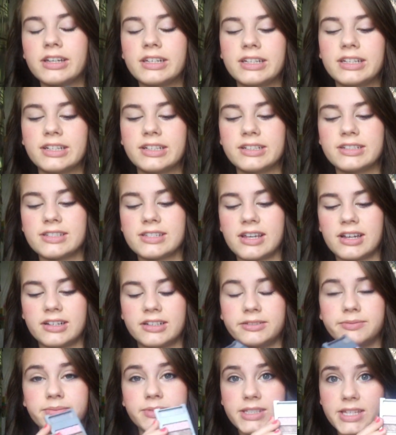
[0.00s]
And
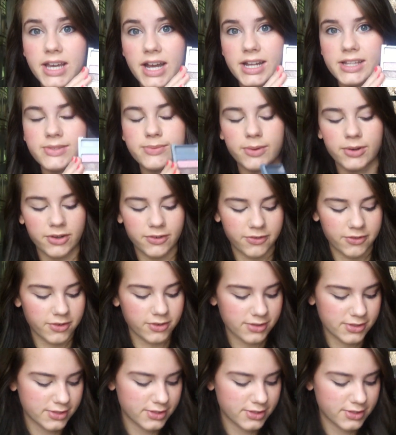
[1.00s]
um, yeah, it's wonderful.